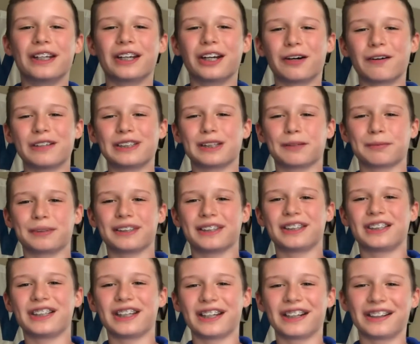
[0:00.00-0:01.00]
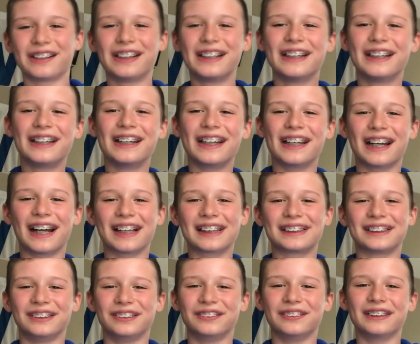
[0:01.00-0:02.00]
It always helps with the channel, and I'll
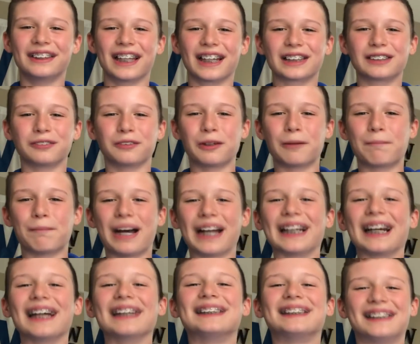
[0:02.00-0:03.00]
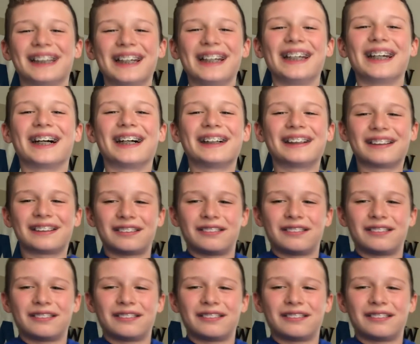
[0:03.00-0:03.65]
see you in the next one. Bye, guys. See ya!